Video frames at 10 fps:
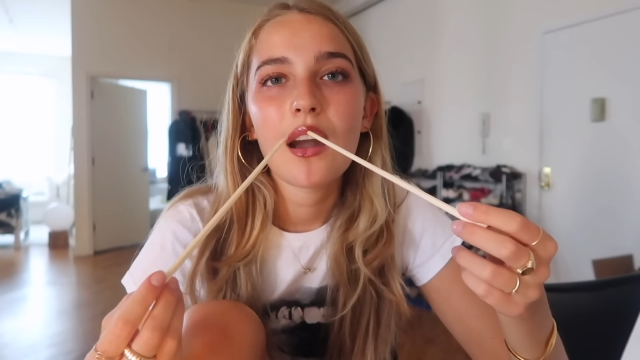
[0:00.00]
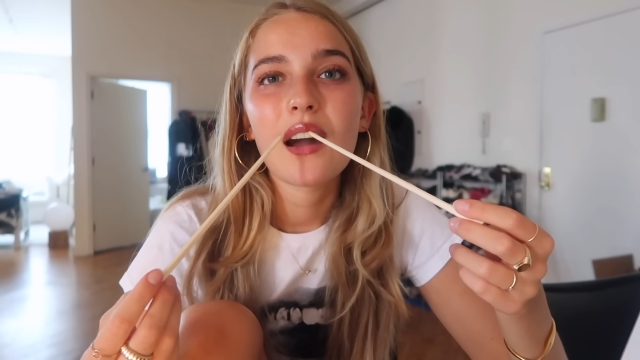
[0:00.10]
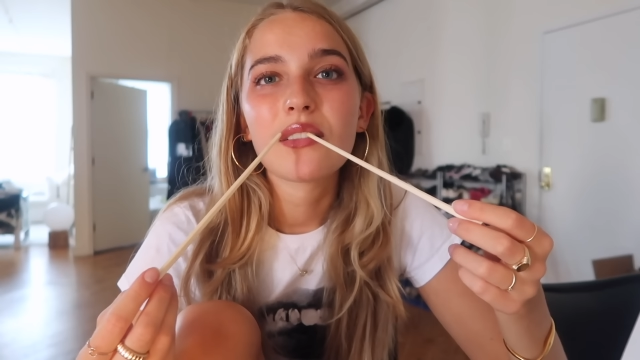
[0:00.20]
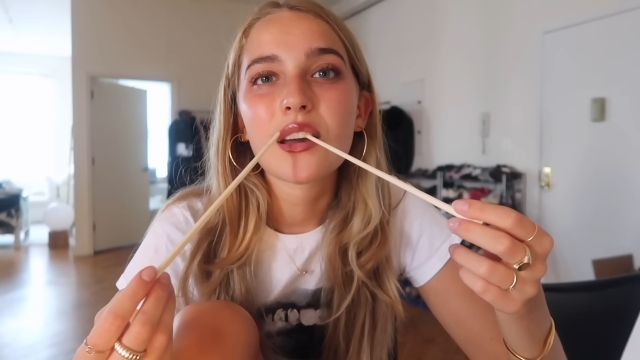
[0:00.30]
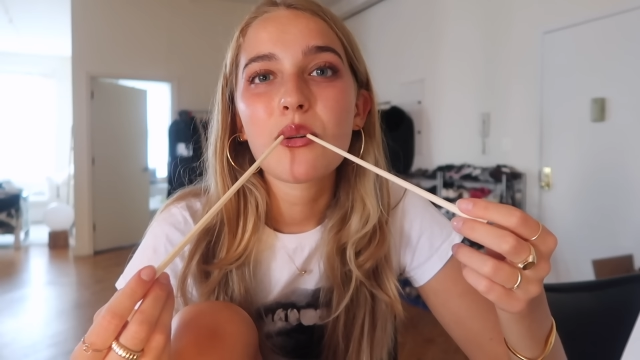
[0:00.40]
I
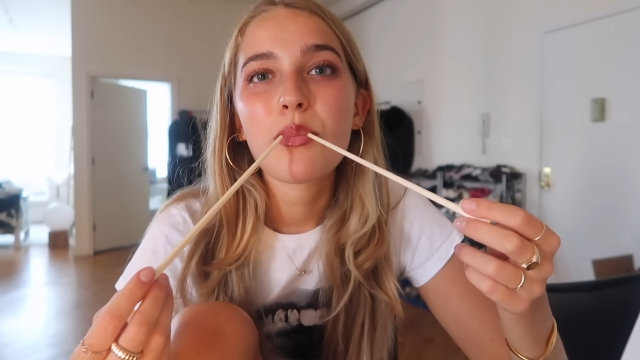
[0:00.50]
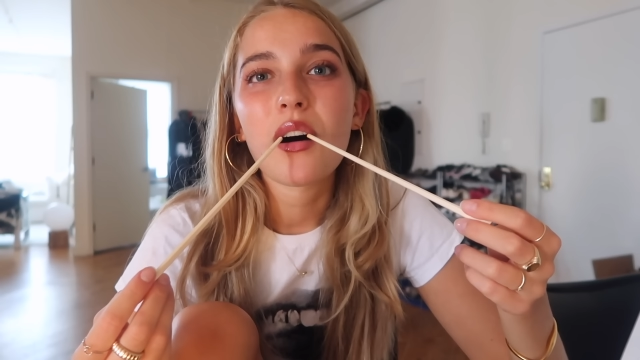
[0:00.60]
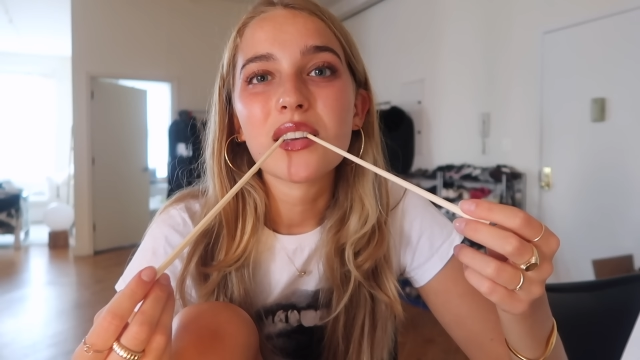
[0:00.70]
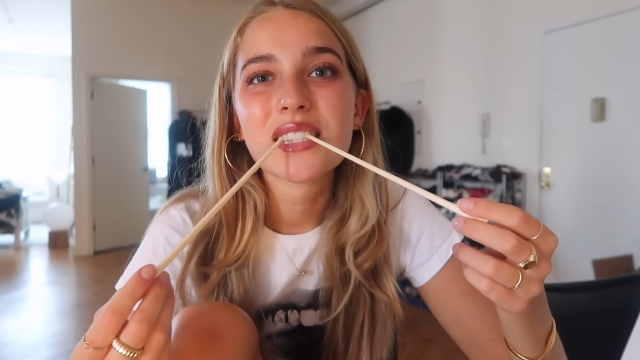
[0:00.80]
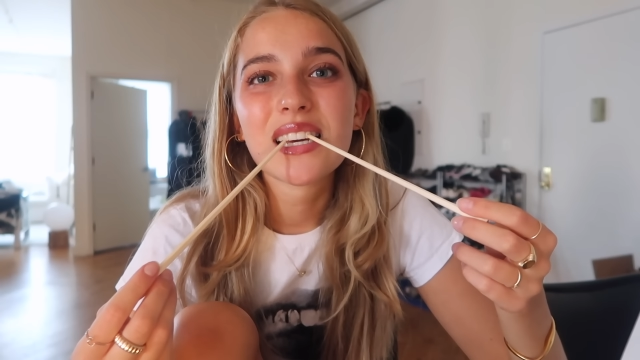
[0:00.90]
have a
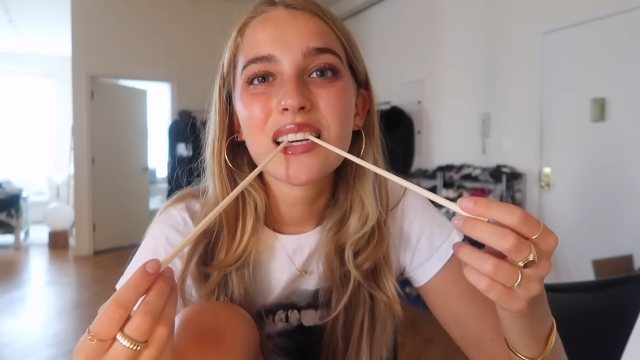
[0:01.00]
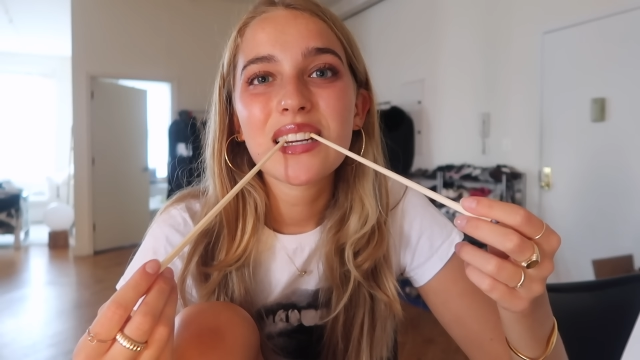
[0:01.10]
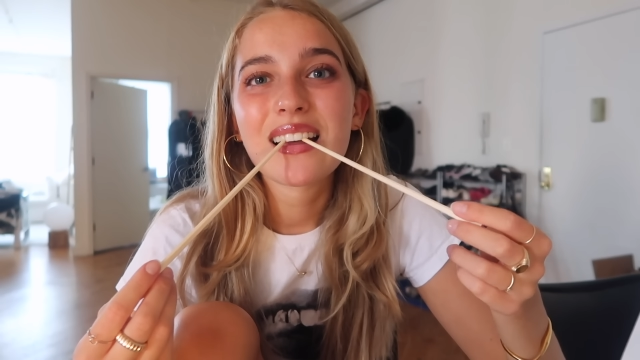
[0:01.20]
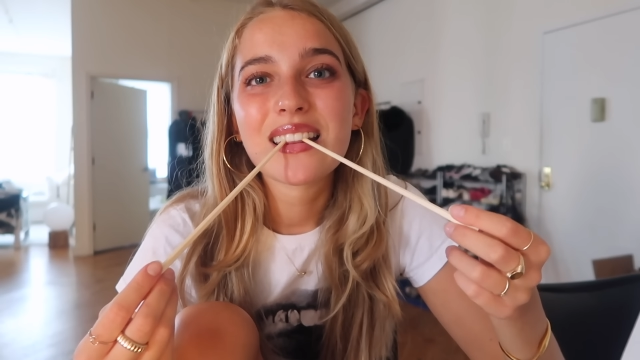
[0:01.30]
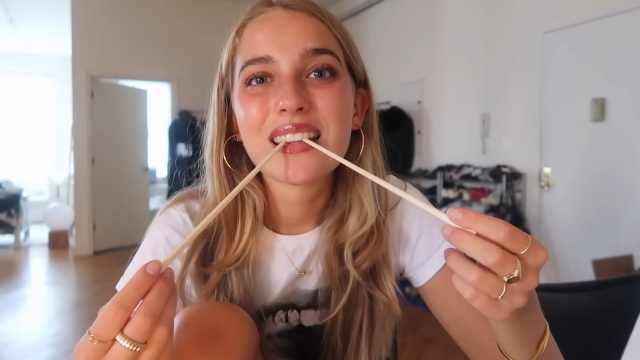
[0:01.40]
composite
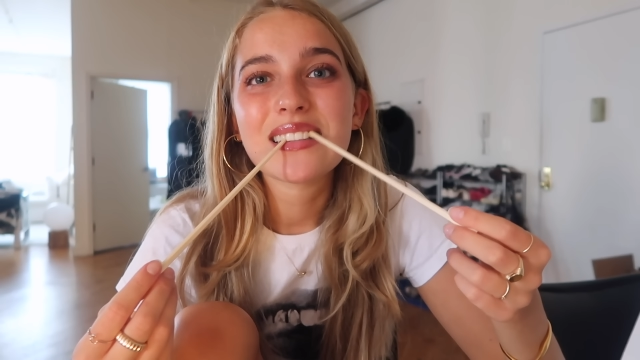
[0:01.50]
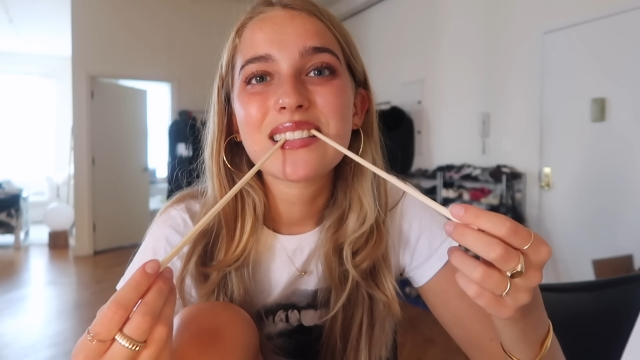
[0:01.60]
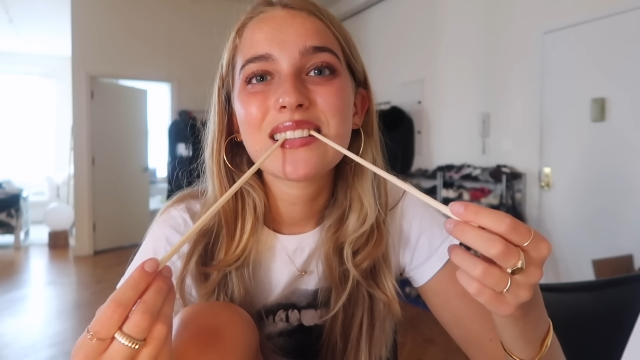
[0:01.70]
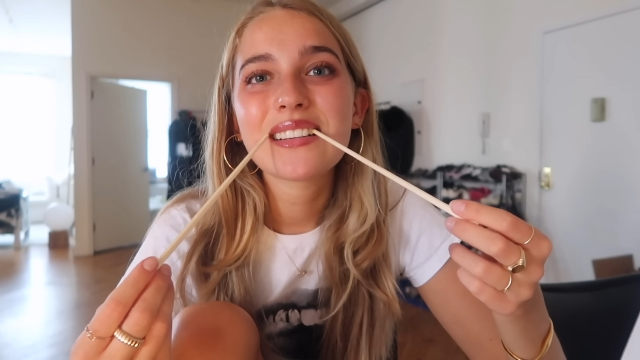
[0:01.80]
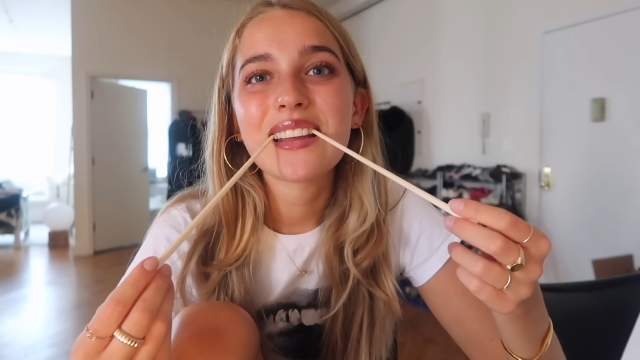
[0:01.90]
on
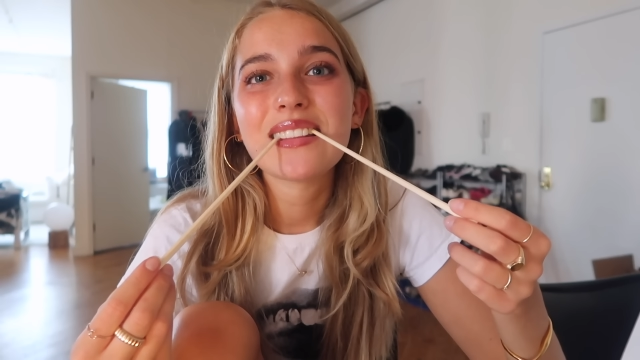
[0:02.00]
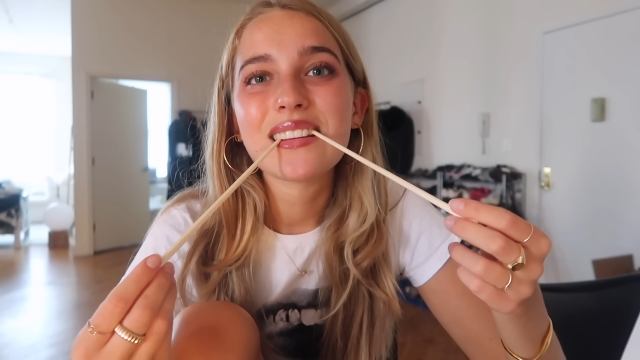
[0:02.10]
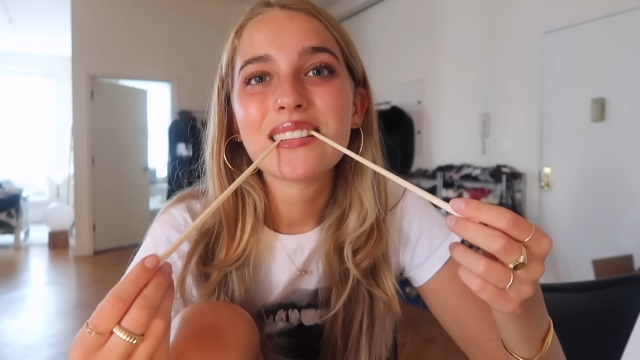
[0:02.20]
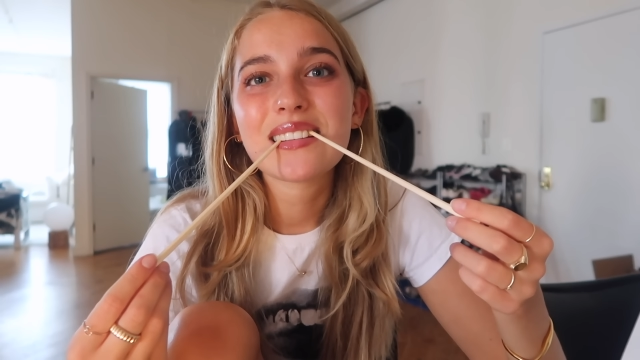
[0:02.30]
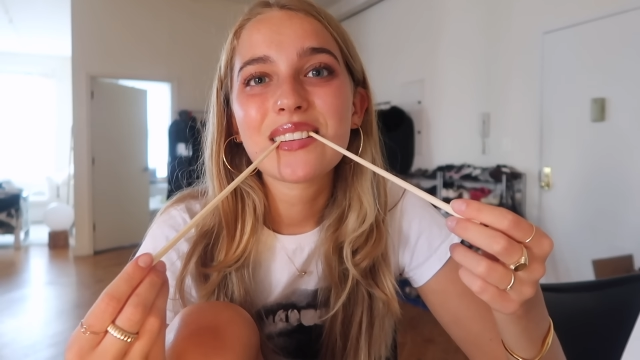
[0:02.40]
these two and
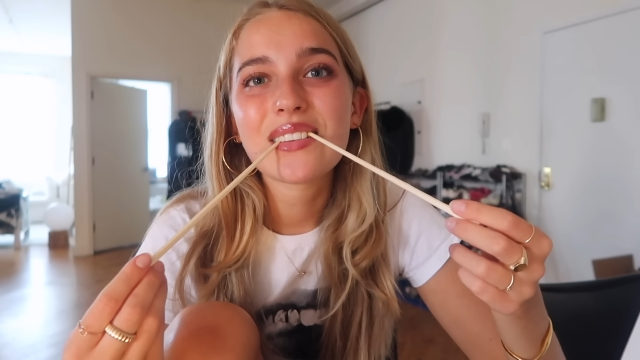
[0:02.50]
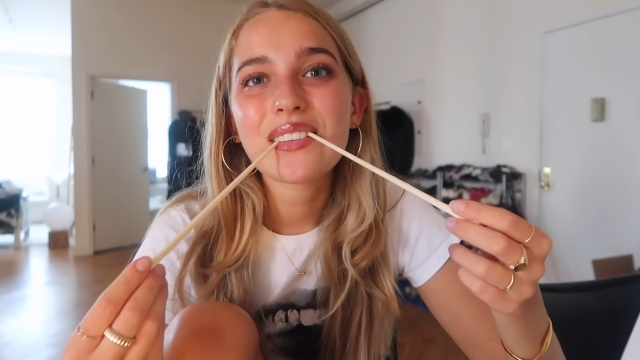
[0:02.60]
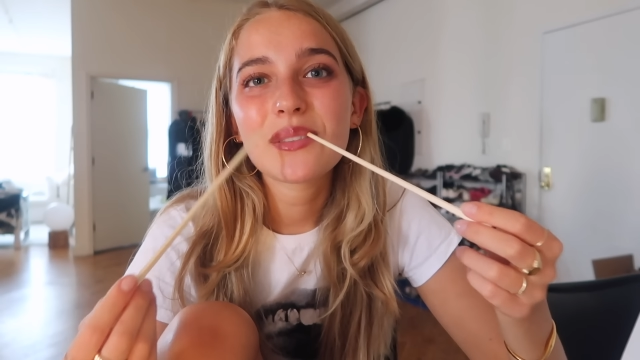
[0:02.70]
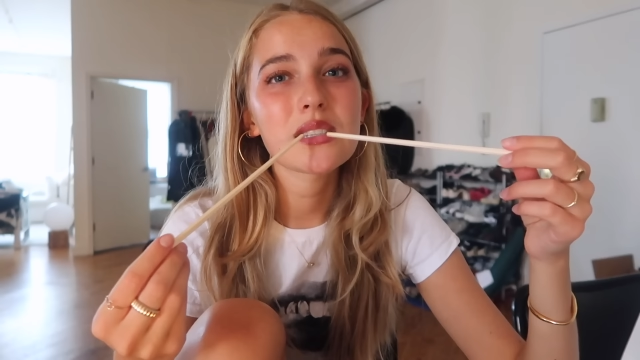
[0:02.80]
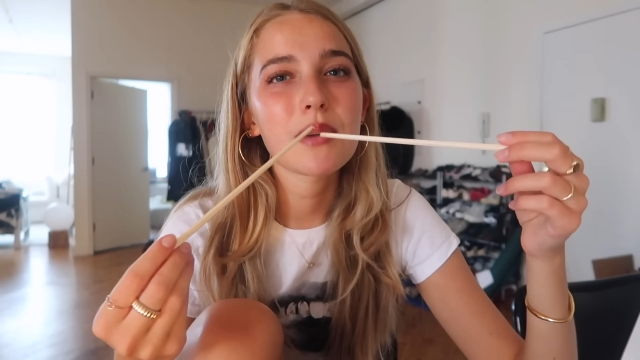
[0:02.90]
these two
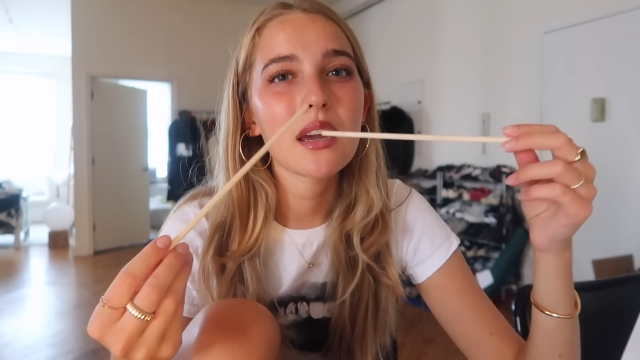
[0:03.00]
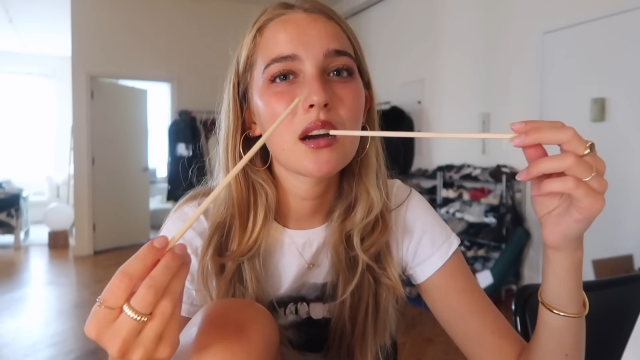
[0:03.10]
because my